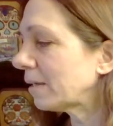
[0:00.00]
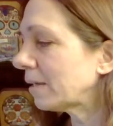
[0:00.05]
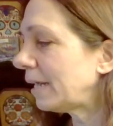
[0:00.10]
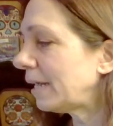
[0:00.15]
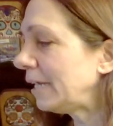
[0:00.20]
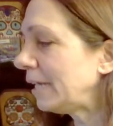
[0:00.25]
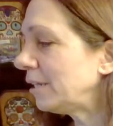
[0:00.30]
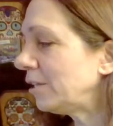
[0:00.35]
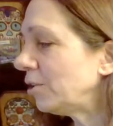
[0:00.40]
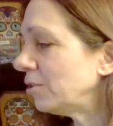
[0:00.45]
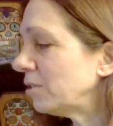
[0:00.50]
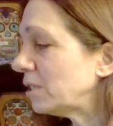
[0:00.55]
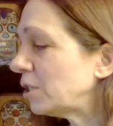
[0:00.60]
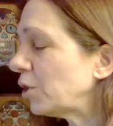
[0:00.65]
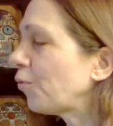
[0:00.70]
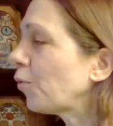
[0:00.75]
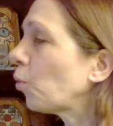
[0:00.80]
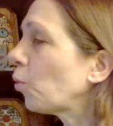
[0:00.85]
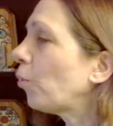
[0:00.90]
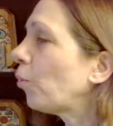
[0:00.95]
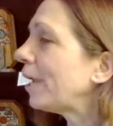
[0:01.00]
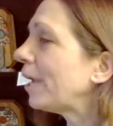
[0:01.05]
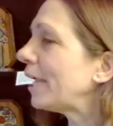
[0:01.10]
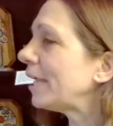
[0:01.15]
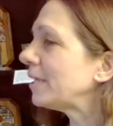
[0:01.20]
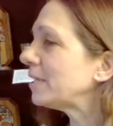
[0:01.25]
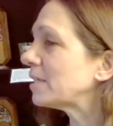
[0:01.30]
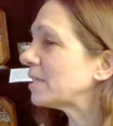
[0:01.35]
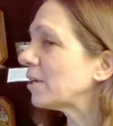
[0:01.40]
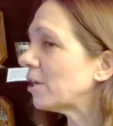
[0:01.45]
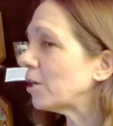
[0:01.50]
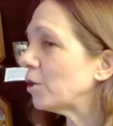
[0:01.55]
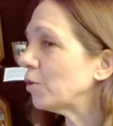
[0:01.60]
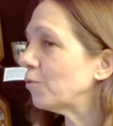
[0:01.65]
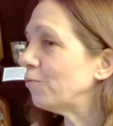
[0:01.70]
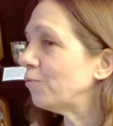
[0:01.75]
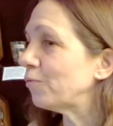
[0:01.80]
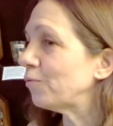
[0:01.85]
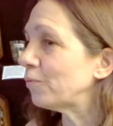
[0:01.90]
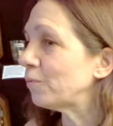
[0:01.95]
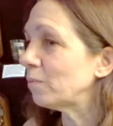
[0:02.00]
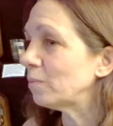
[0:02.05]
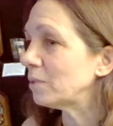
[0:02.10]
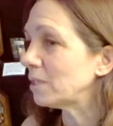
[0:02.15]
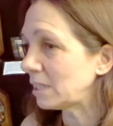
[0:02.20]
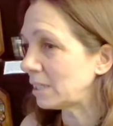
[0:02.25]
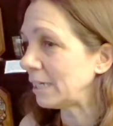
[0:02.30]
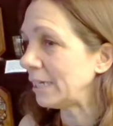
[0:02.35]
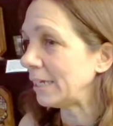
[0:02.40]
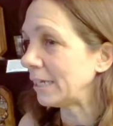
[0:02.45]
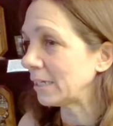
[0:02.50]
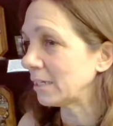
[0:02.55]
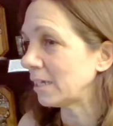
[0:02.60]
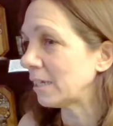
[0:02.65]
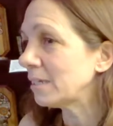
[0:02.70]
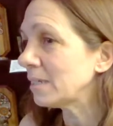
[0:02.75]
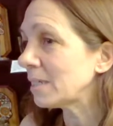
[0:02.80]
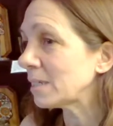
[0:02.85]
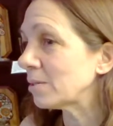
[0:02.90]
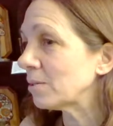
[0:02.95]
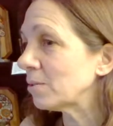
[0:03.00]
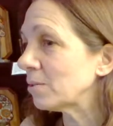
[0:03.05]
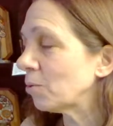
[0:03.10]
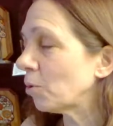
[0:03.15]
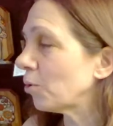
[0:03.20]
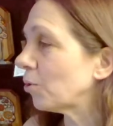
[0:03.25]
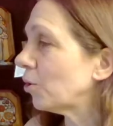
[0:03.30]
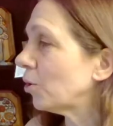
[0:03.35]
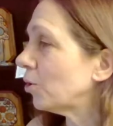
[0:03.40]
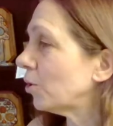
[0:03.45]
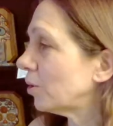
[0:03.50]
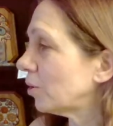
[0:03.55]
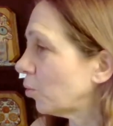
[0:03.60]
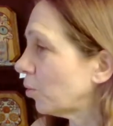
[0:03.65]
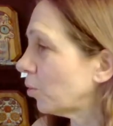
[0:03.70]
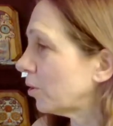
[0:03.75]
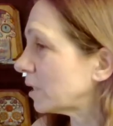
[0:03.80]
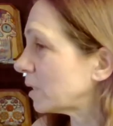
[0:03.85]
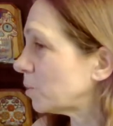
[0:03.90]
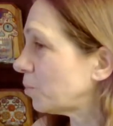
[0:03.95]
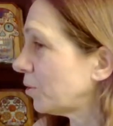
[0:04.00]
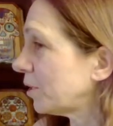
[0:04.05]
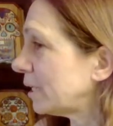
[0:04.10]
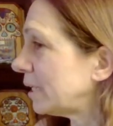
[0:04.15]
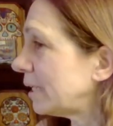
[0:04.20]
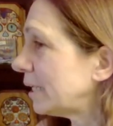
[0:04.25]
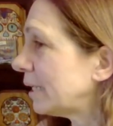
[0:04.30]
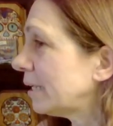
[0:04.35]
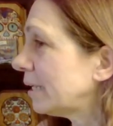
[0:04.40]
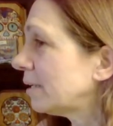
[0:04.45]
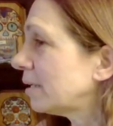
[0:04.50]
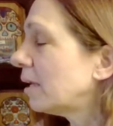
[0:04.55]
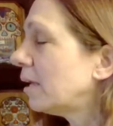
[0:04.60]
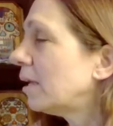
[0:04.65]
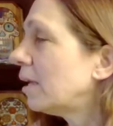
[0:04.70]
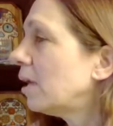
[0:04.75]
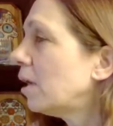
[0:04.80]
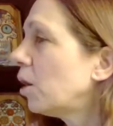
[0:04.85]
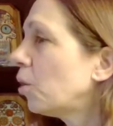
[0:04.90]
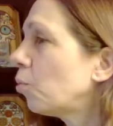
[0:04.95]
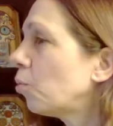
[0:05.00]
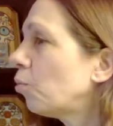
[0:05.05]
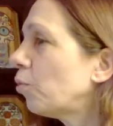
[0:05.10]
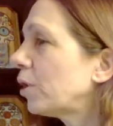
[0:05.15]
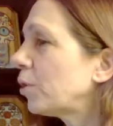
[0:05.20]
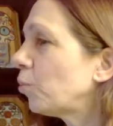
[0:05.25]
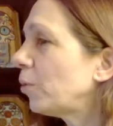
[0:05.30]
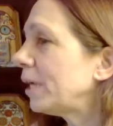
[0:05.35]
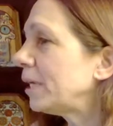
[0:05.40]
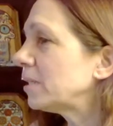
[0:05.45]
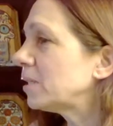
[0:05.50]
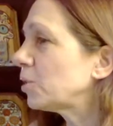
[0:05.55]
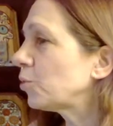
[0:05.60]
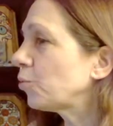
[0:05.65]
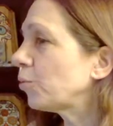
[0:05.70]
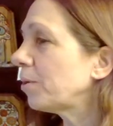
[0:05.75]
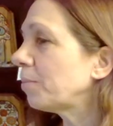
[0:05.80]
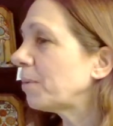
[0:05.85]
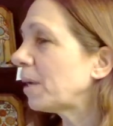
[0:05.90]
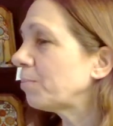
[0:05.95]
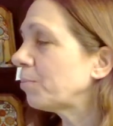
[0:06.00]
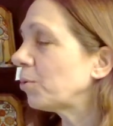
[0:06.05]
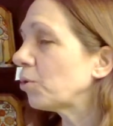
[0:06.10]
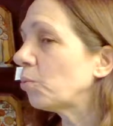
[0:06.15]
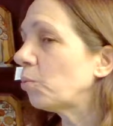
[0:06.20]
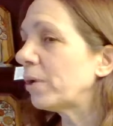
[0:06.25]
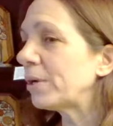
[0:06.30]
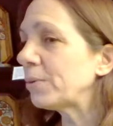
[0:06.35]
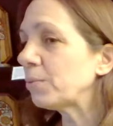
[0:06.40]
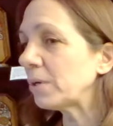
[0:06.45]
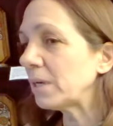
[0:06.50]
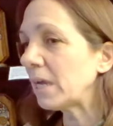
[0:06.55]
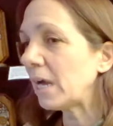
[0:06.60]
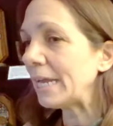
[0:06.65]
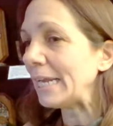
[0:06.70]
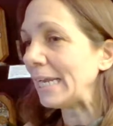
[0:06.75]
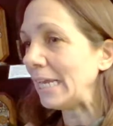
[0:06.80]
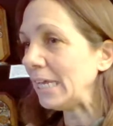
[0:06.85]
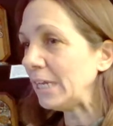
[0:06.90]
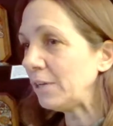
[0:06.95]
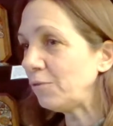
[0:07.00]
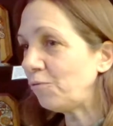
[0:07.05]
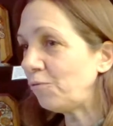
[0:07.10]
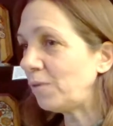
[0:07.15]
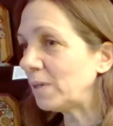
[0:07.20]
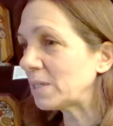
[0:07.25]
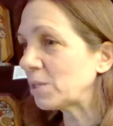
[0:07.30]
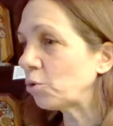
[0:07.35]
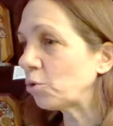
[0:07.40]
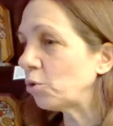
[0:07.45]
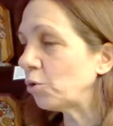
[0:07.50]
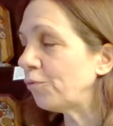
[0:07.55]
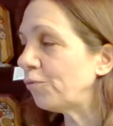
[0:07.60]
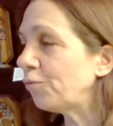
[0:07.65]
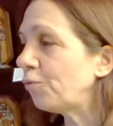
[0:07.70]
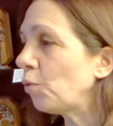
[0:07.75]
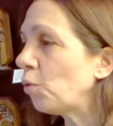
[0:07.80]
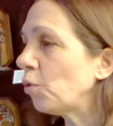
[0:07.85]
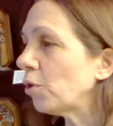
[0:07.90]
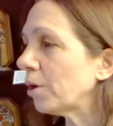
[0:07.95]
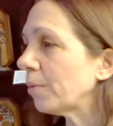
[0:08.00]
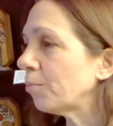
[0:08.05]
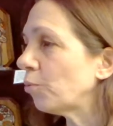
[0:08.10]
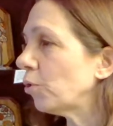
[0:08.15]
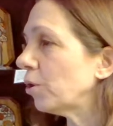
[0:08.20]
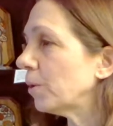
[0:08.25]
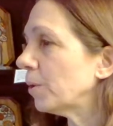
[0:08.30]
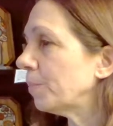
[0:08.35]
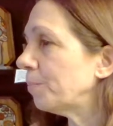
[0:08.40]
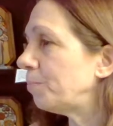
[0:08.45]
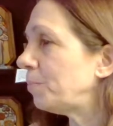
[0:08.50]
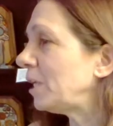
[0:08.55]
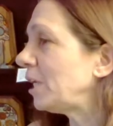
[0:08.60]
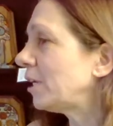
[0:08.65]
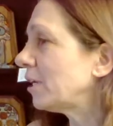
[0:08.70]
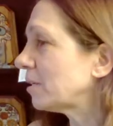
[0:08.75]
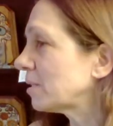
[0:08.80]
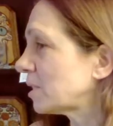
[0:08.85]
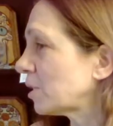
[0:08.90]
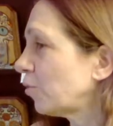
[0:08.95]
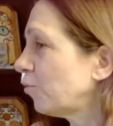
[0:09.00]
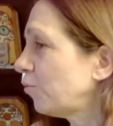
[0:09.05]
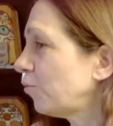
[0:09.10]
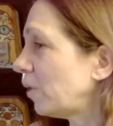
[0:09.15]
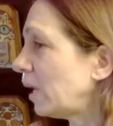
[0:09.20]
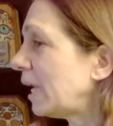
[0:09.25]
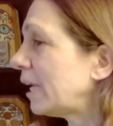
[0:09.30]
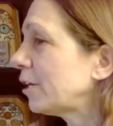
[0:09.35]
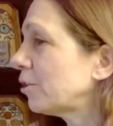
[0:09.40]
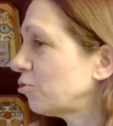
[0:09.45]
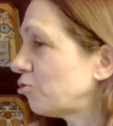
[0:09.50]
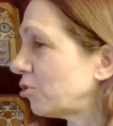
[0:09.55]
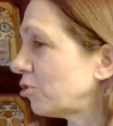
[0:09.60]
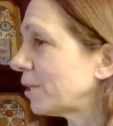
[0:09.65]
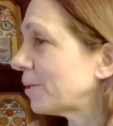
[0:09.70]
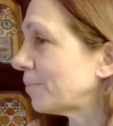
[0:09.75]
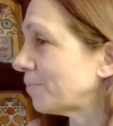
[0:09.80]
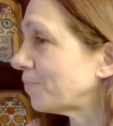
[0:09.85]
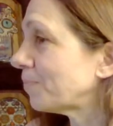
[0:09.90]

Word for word: and there's different ways of seeing this or or explaining it. One way is to remember when we're not in physical form, we're beings of energy.